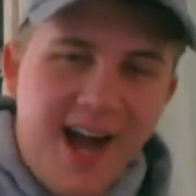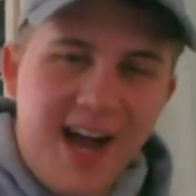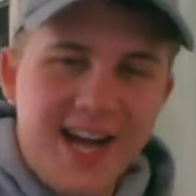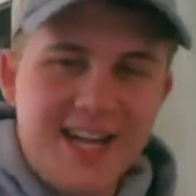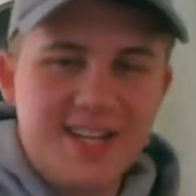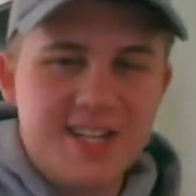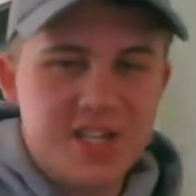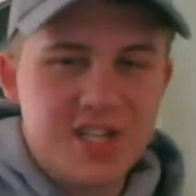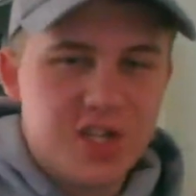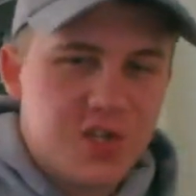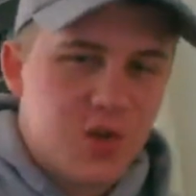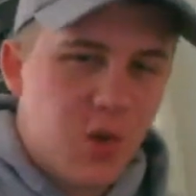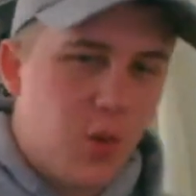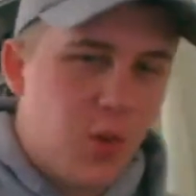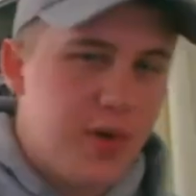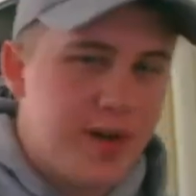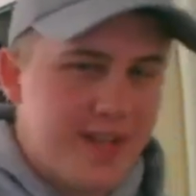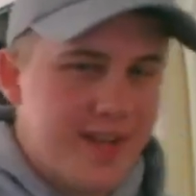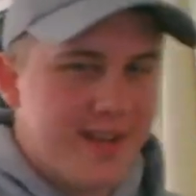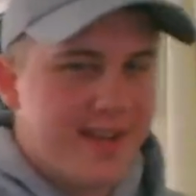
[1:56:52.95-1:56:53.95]
I
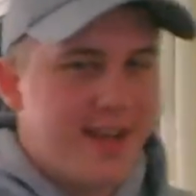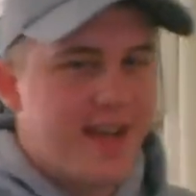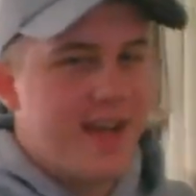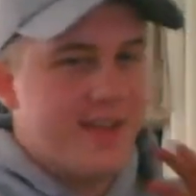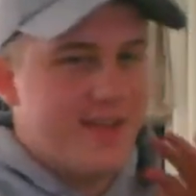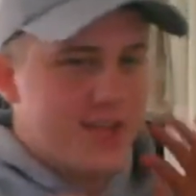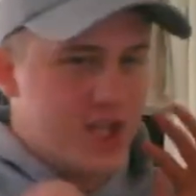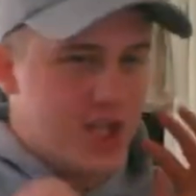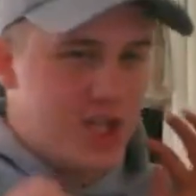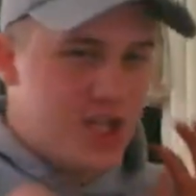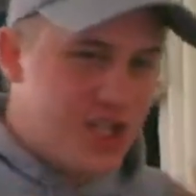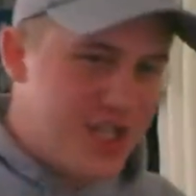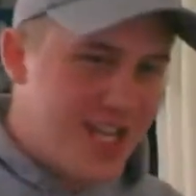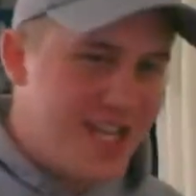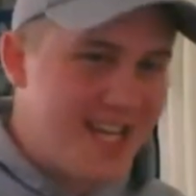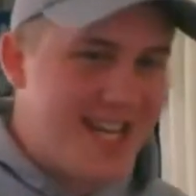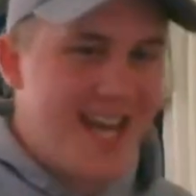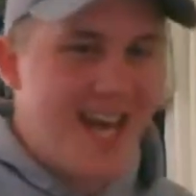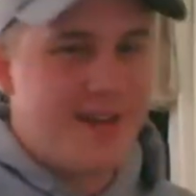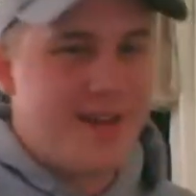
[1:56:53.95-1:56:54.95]
distorted the
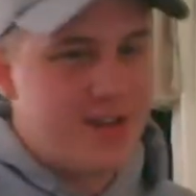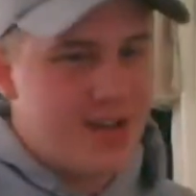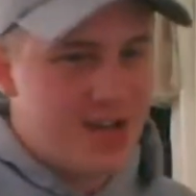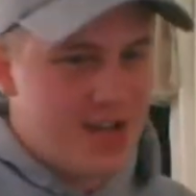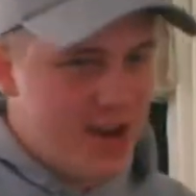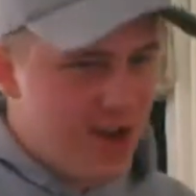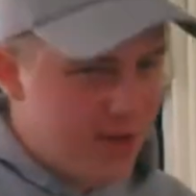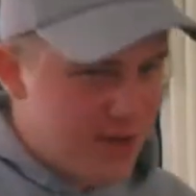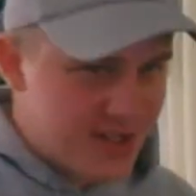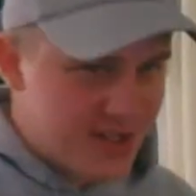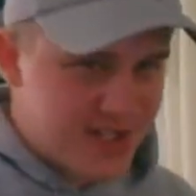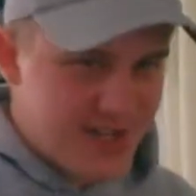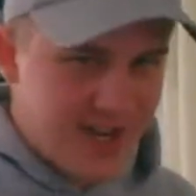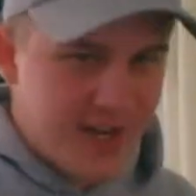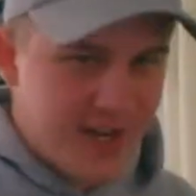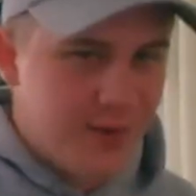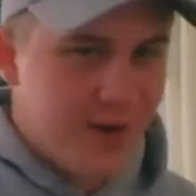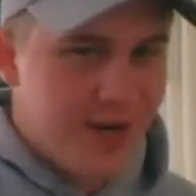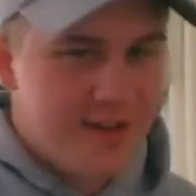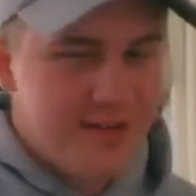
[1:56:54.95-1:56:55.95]
shit out of another
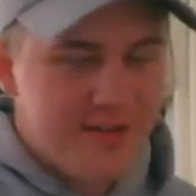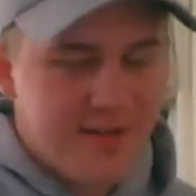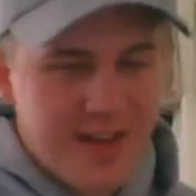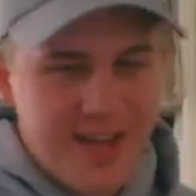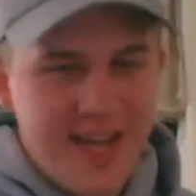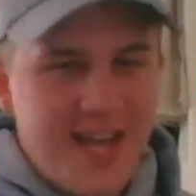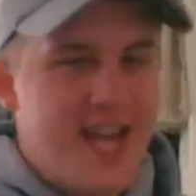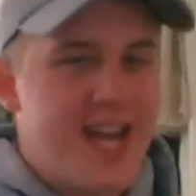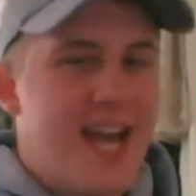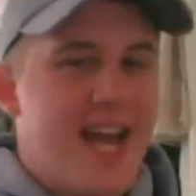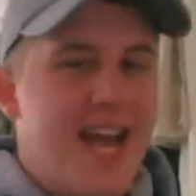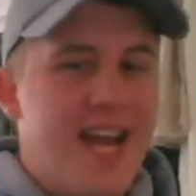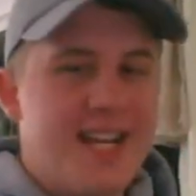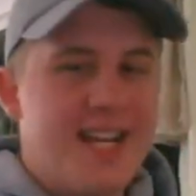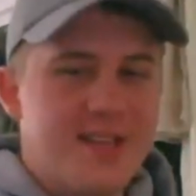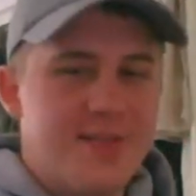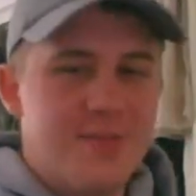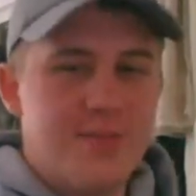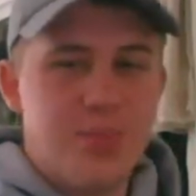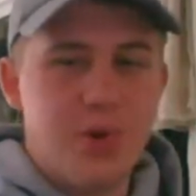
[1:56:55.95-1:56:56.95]
sine wave
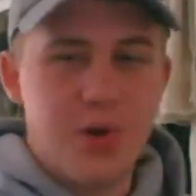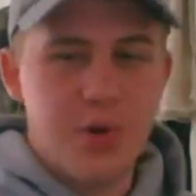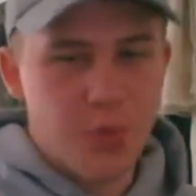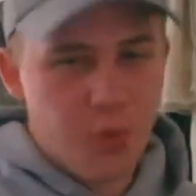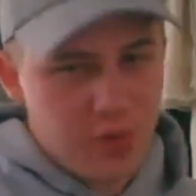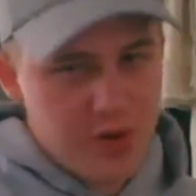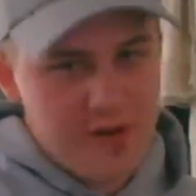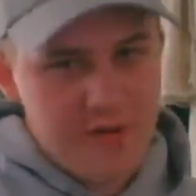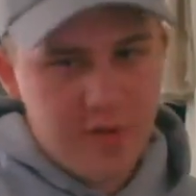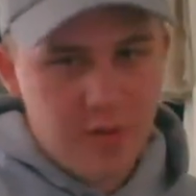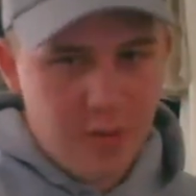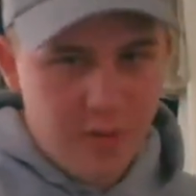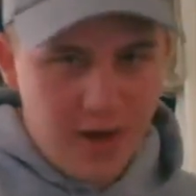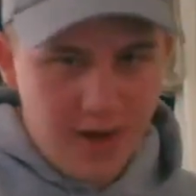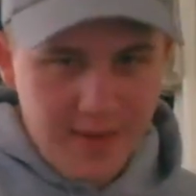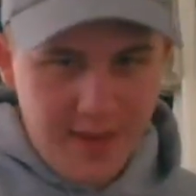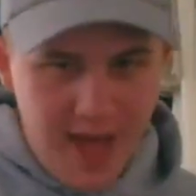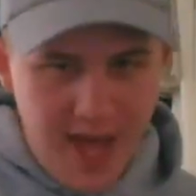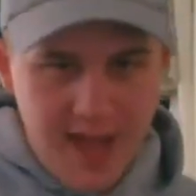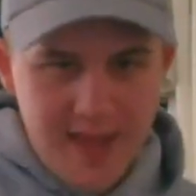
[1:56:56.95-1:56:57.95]
and put reverb
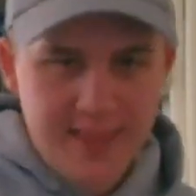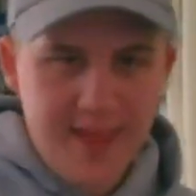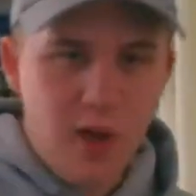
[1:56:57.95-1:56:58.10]
on that.